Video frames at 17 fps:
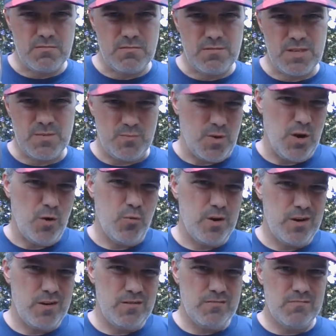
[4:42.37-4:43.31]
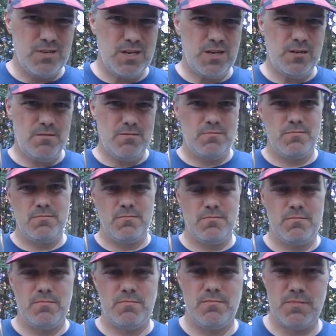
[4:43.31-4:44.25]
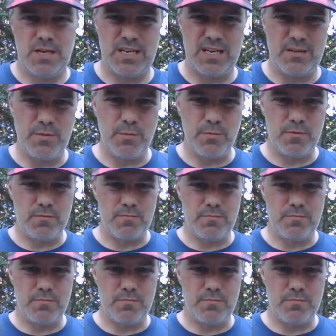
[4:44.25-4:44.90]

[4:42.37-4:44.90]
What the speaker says: smell weird, Like I remember